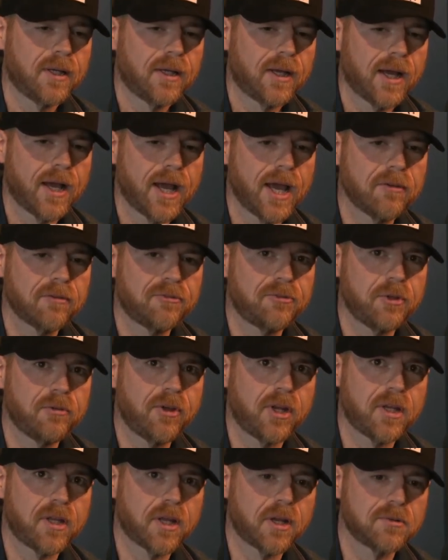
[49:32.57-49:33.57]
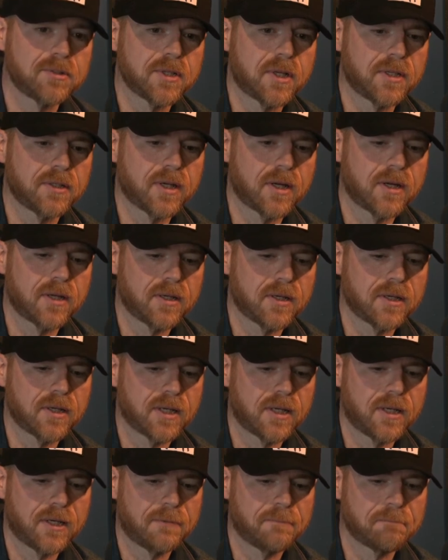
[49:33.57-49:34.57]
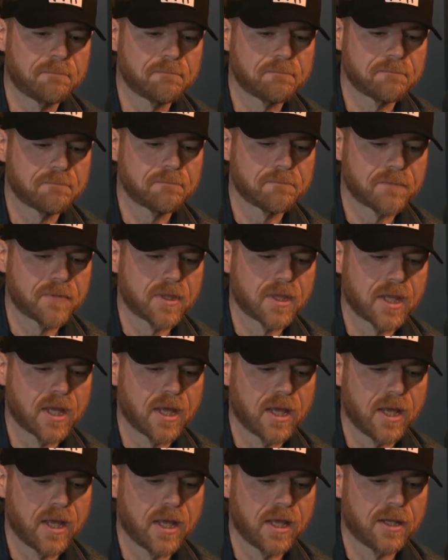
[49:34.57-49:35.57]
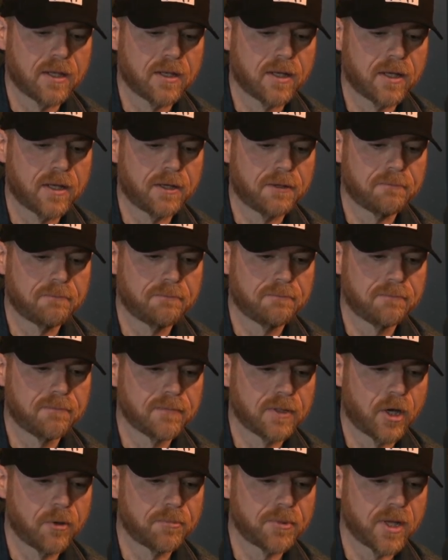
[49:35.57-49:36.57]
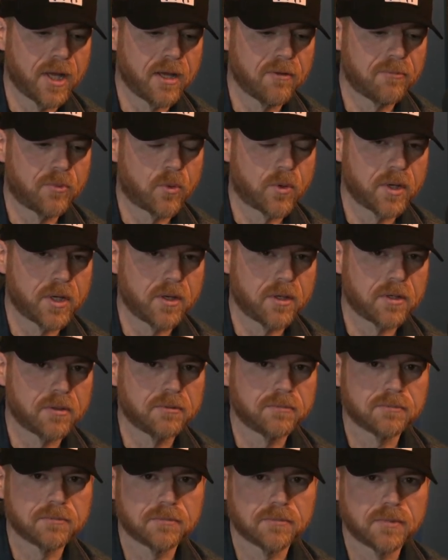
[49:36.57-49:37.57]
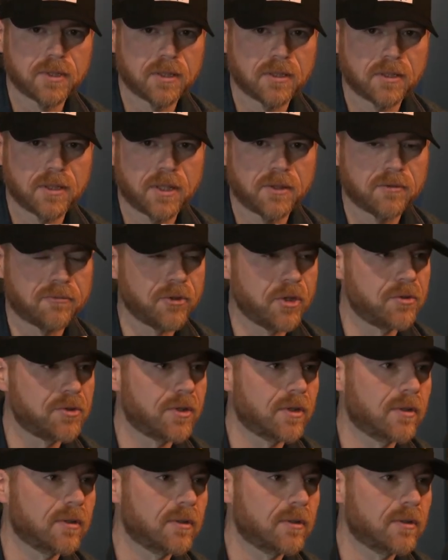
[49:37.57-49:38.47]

I have a few videos on there, um, and uh, hope to have more here in the, in the future.